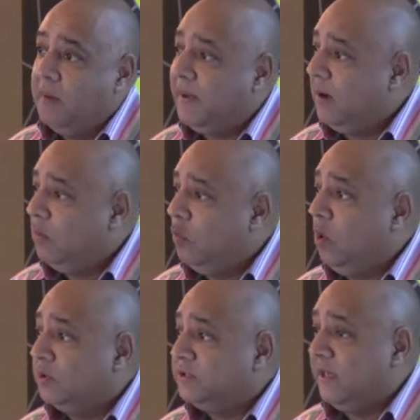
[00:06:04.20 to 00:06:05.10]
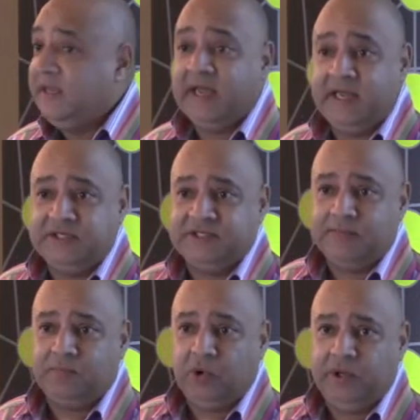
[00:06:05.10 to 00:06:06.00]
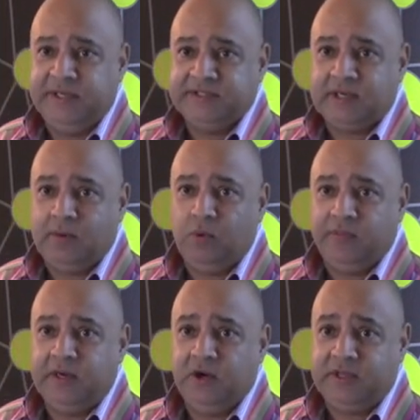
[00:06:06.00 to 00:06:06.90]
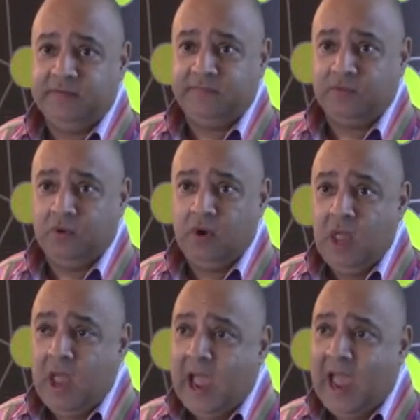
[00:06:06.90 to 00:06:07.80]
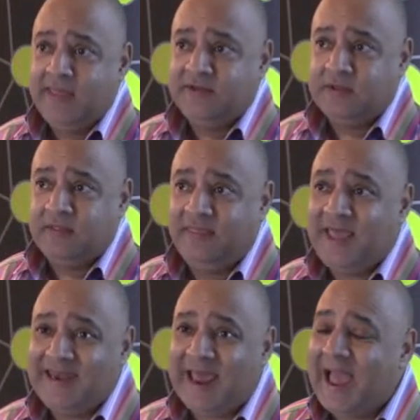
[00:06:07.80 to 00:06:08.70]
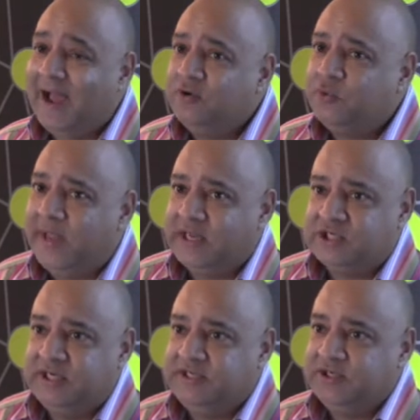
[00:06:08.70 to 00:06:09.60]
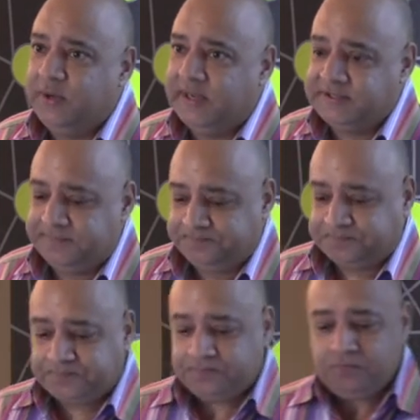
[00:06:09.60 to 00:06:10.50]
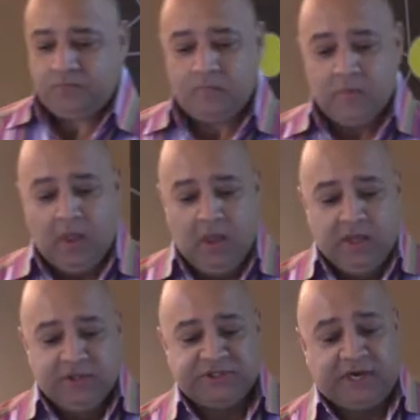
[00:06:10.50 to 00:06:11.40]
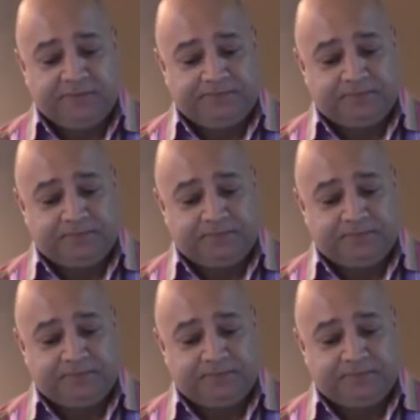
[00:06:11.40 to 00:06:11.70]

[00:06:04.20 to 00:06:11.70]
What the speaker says: about what engages employees and what they're looking for. And then how do we actually do it? So,